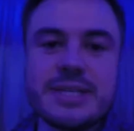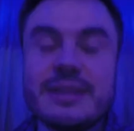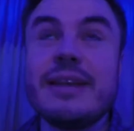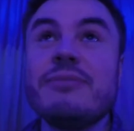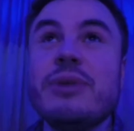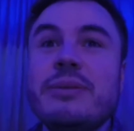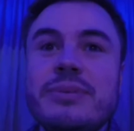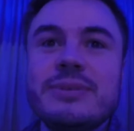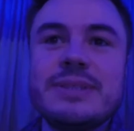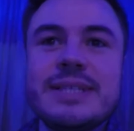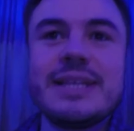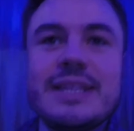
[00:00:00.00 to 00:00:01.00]
recently
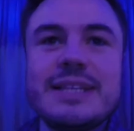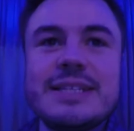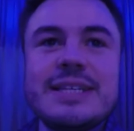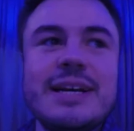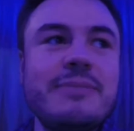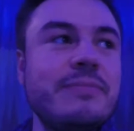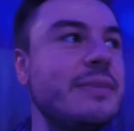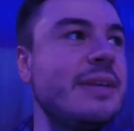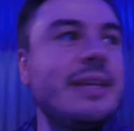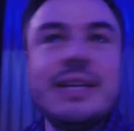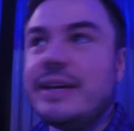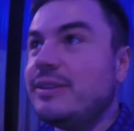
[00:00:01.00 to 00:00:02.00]
rebuilt, and
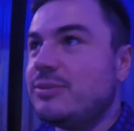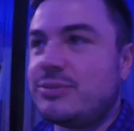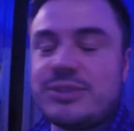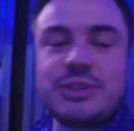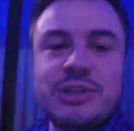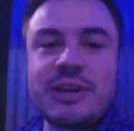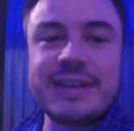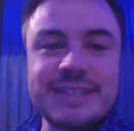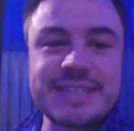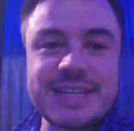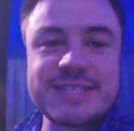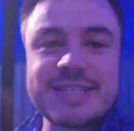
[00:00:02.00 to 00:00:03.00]
it looks like
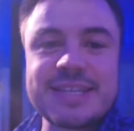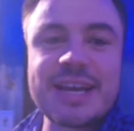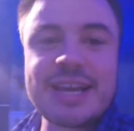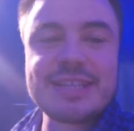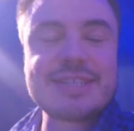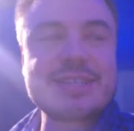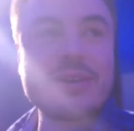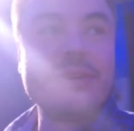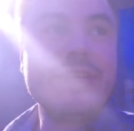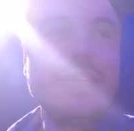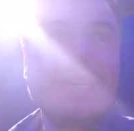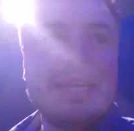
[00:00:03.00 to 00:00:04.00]
it does today. So
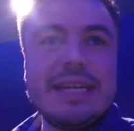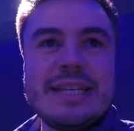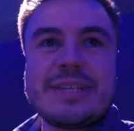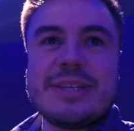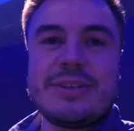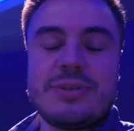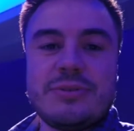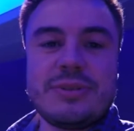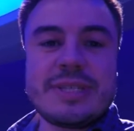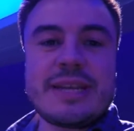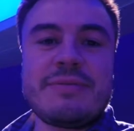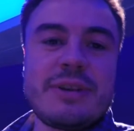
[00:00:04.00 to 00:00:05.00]
in addition to
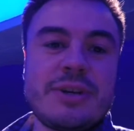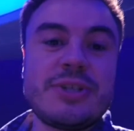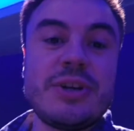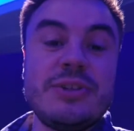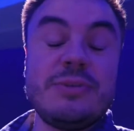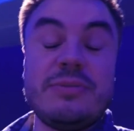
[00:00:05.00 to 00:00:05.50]
the stuff that I showed